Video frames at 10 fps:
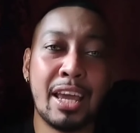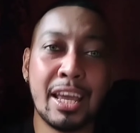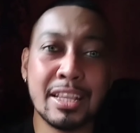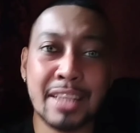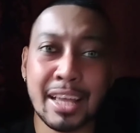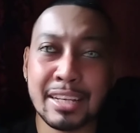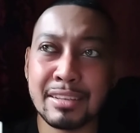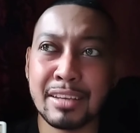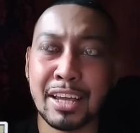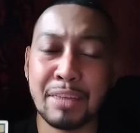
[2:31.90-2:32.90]
it's like
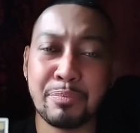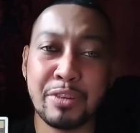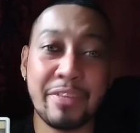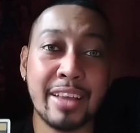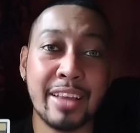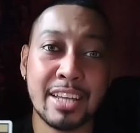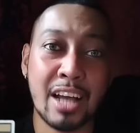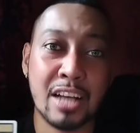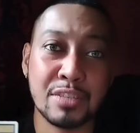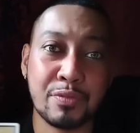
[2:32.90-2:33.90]

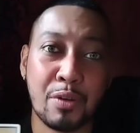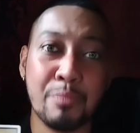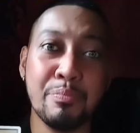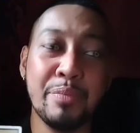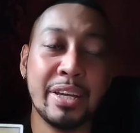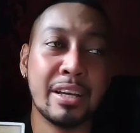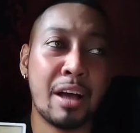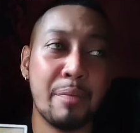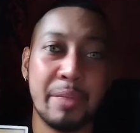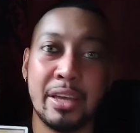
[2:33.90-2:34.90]
preventing us from
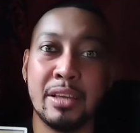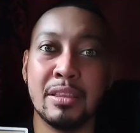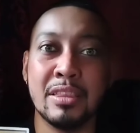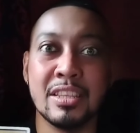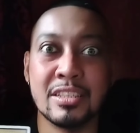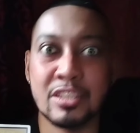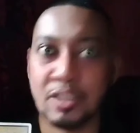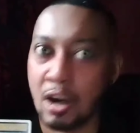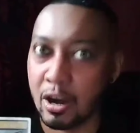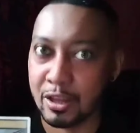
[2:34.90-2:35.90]
becoming the
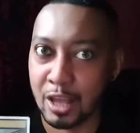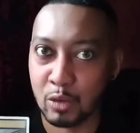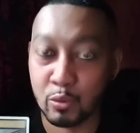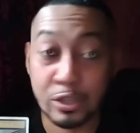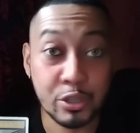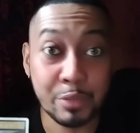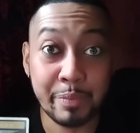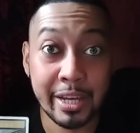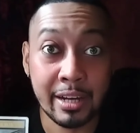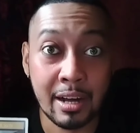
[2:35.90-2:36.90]
star that we should
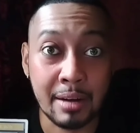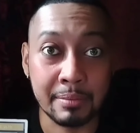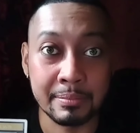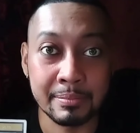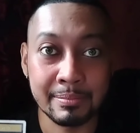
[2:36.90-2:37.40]
become.